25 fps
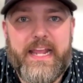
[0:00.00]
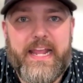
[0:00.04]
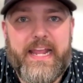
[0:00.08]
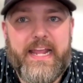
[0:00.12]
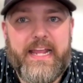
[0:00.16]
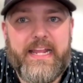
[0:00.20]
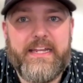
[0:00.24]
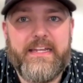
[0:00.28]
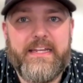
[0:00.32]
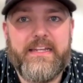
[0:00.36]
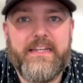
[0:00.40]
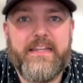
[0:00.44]

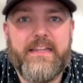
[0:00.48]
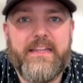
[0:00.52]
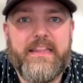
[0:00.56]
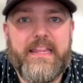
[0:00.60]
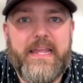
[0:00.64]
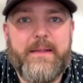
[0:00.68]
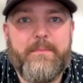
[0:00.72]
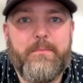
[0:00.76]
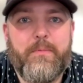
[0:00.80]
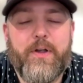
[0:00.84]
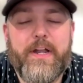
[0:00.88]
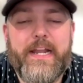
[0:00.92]
and
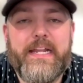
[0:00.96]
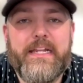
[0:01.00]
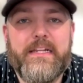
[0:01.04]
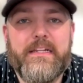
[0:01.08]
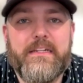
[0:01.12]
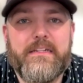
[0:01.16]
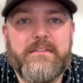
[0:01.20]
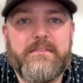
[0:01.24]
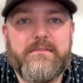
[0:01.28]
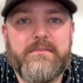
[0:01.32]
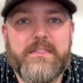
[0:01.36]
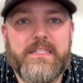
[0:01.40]
they
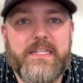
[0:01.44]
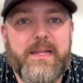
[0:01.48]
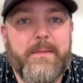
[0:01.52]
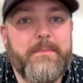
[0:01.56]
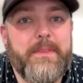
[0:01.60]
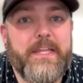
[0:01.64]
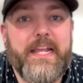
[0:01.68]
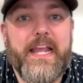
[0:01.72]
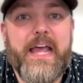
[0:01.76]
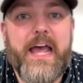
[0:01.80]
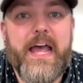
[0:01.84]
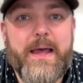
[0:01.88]
bring
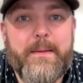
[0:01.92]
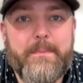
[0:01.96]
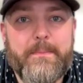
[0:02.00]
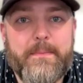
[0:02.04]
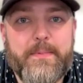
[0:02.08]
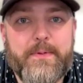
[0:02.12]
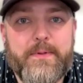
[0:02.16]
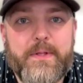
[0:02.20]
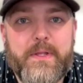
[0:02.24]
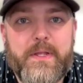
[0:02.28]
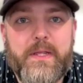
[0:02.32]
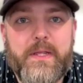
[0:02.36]
something up,